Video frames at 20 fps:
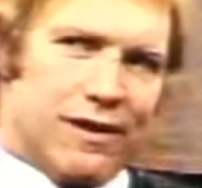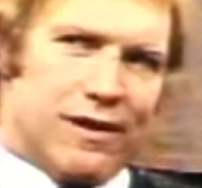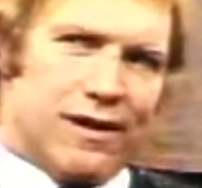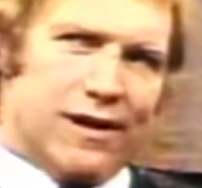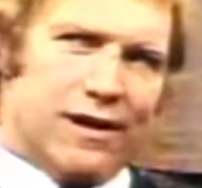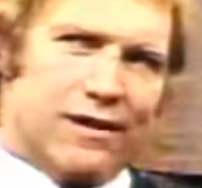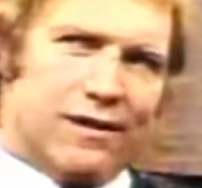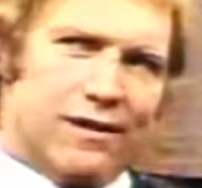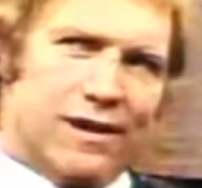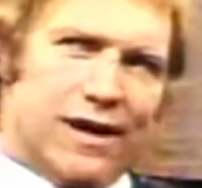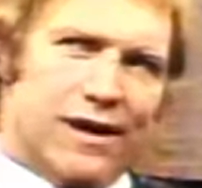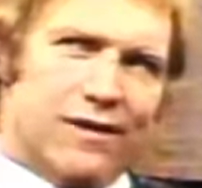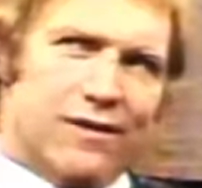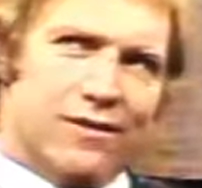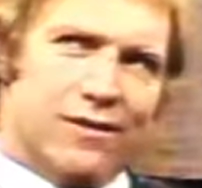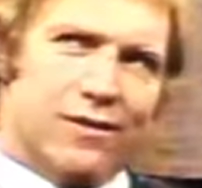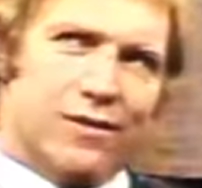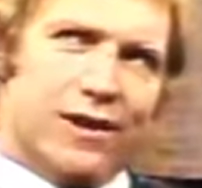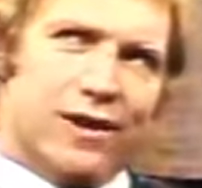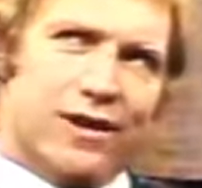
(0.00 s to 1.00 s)
I, don't, I
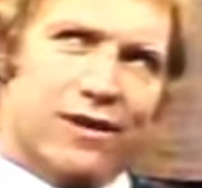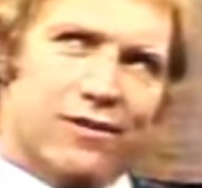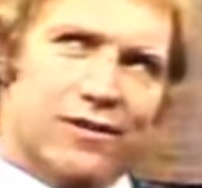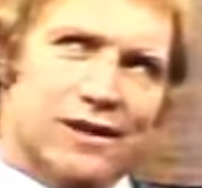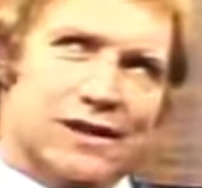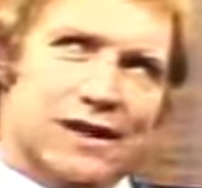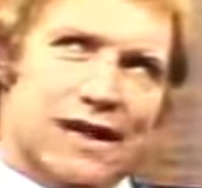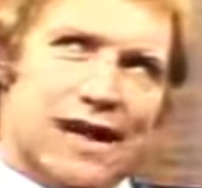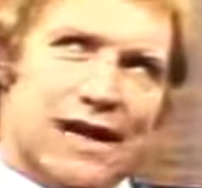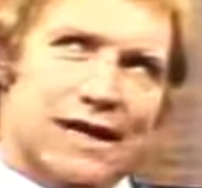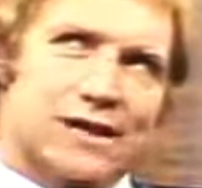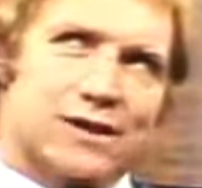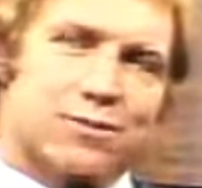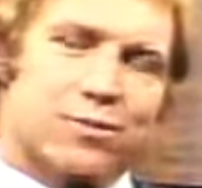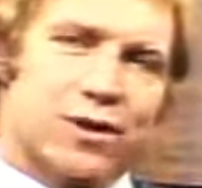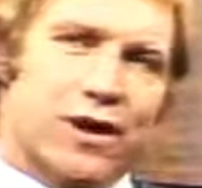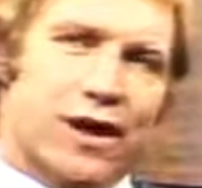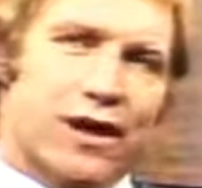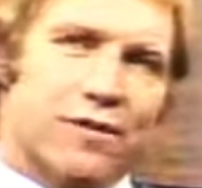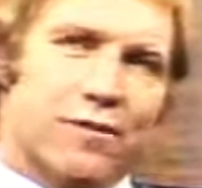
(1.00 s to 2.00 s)
don't know whether it was last
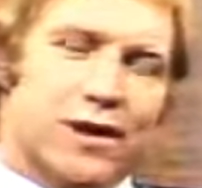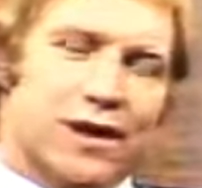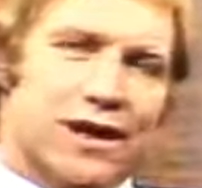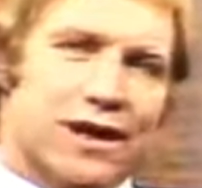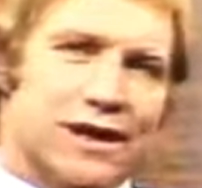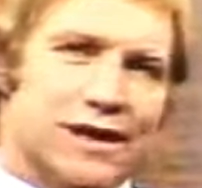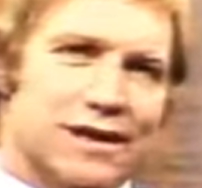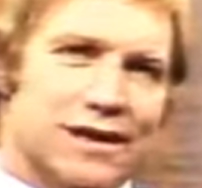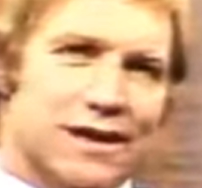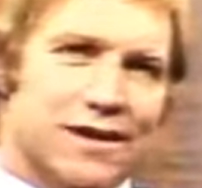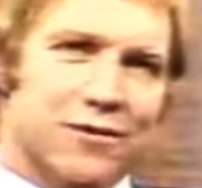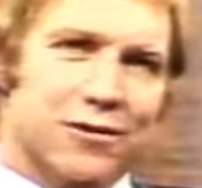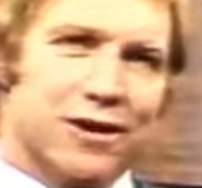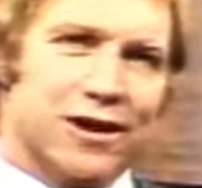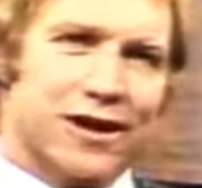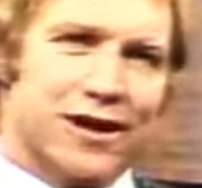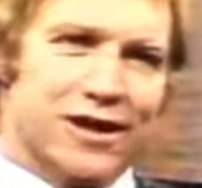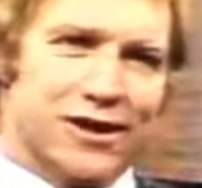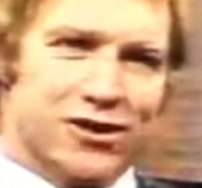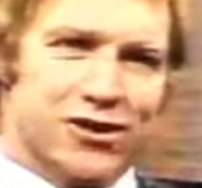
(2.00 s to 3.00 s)
spring because I
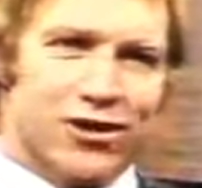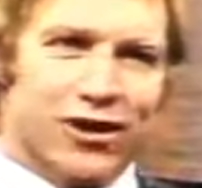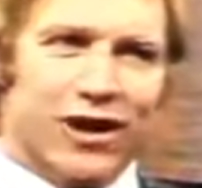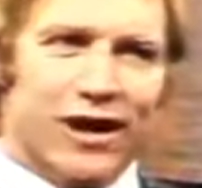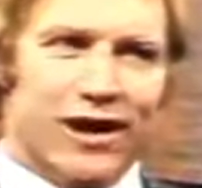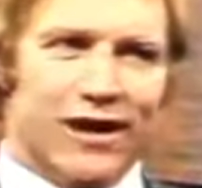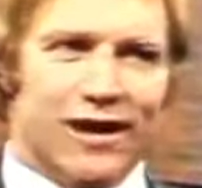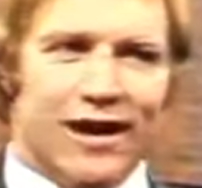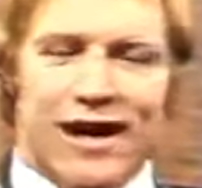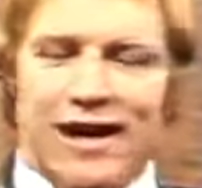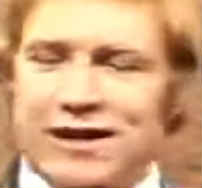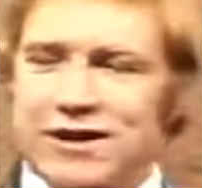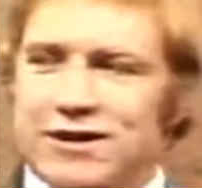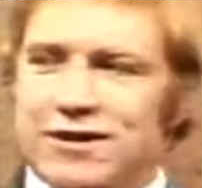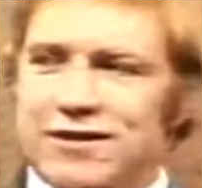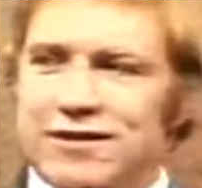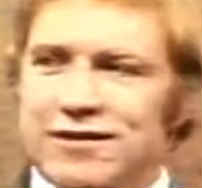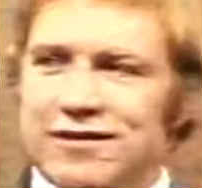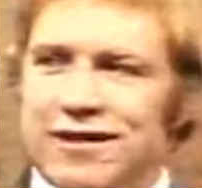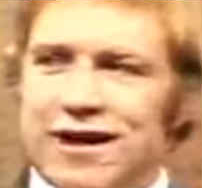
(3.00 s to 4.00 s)
really enjoyed last
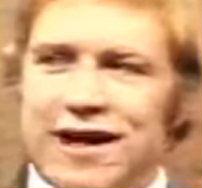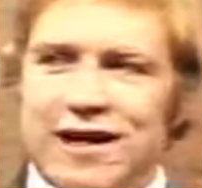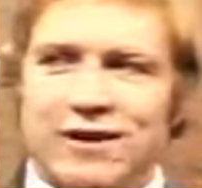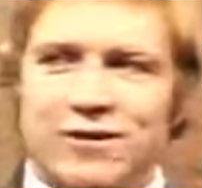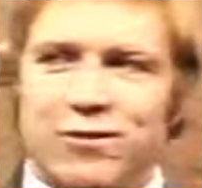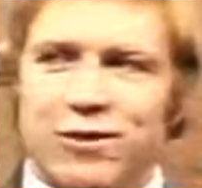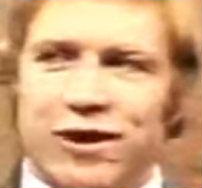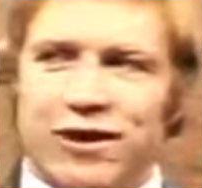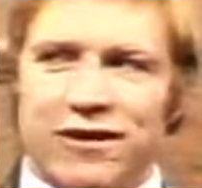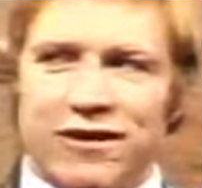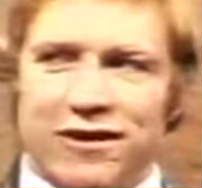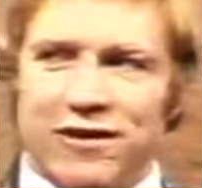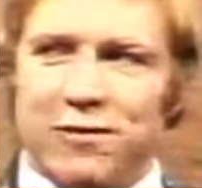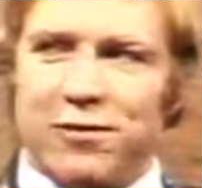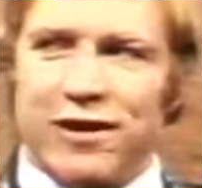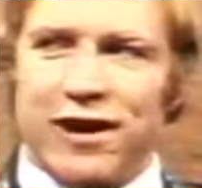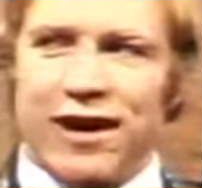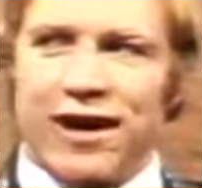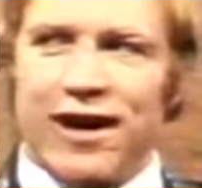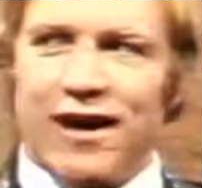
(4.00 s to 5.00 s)
last winter in the
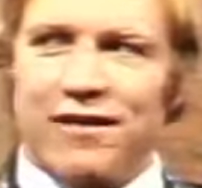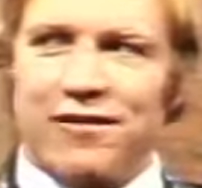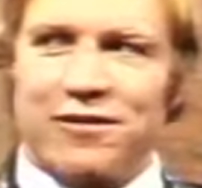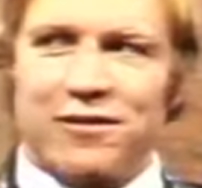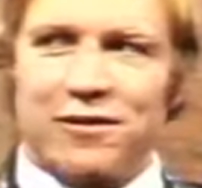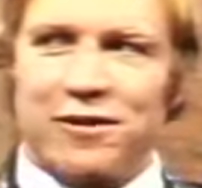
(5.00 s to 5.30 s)
playoffs.